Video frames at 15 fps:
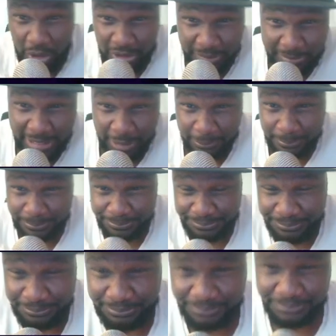them out.
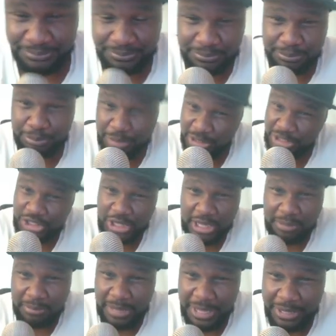Bring
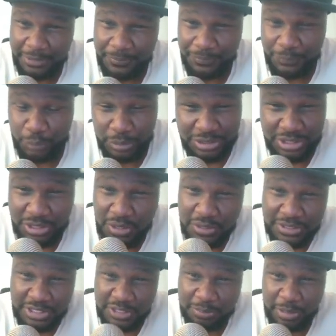shame back. When you see
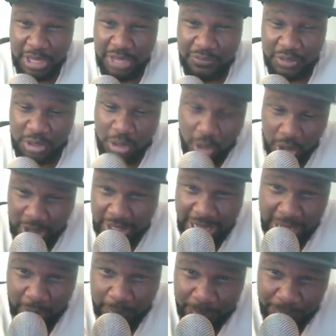nonsense behavior, call it
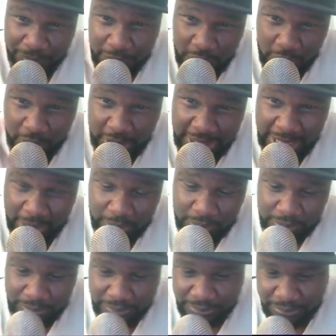out. Call it out
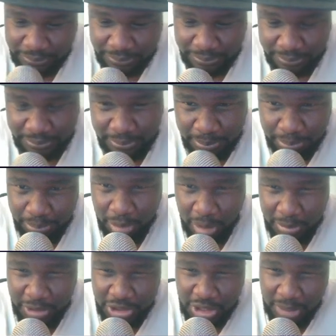
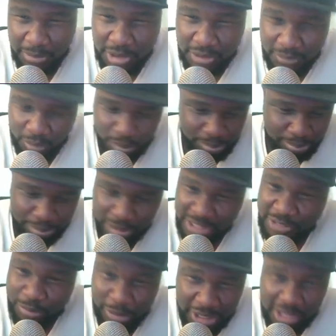public shaming,
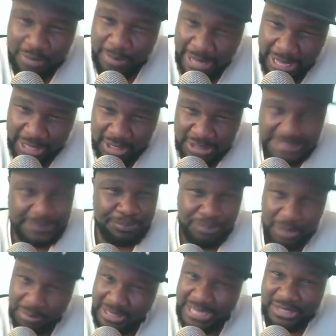let's bring it back because
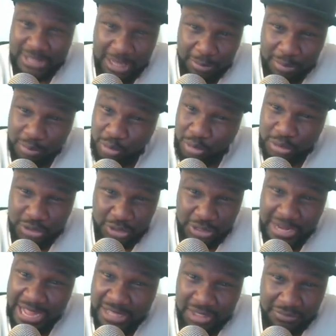maybe that's how people are going to
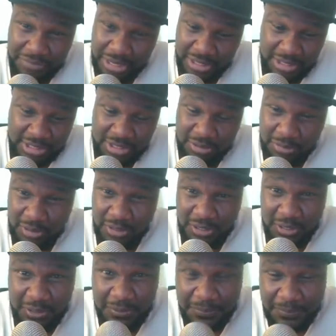start acting right in this
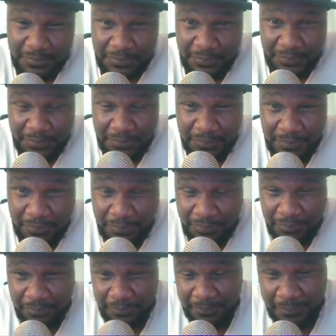community. Say, because you asked
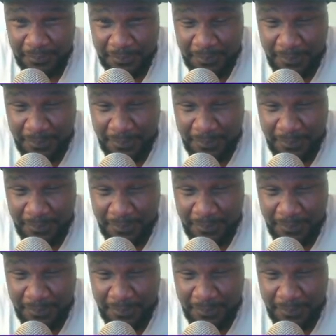the question,